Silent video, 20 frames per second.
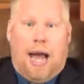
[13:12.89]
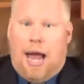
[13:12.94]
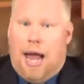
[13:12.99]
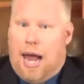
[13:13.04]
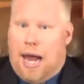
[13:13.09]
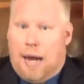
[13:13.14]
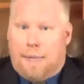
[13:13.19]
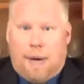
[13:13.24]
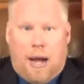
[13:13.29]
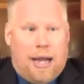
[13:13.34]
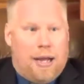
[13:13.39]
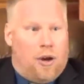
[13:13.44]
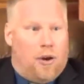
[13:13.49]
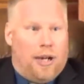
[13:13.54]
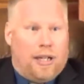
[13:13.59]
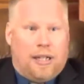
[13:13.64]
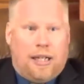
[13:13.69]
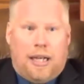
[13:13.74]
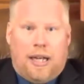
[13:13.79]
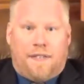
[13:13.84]
Am I
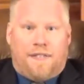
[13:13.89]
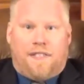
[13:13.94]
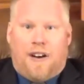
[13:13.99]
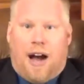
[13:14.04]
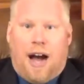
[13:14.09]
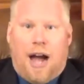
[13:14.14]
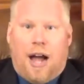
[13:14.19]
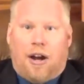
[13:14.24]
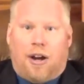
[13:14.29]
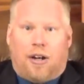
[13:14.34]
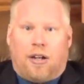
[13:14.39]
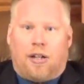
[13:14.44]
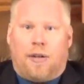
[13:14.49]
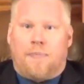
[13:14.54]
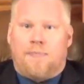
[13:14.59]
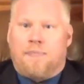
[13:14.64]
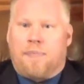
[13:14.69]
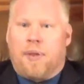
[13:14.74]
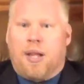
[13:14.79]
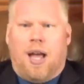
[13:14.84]
going to get fired?
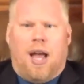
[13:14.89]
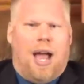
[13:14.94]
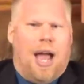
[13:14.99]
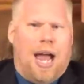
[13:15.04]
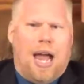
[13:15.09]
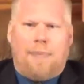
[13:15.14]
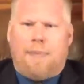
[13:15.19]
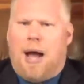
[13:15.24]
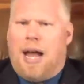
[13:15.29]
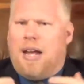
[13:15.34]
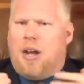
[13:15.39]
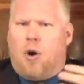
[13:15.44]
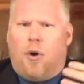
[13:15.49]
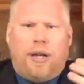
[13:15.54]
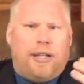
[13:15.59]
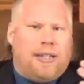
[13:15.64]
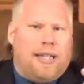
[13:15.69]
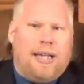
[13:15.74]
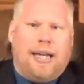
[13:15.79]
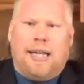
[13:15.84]
Am I
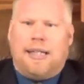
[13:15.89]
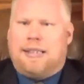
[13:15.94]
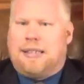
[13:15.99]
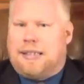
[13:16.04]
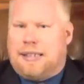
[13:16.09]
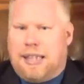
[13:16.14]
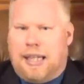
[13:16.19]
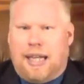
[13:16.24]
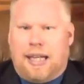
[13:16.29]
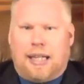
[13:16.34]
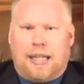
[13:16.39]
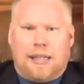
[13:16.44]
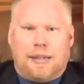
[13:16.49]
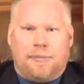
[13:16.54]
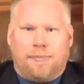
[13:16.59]
going to get sick?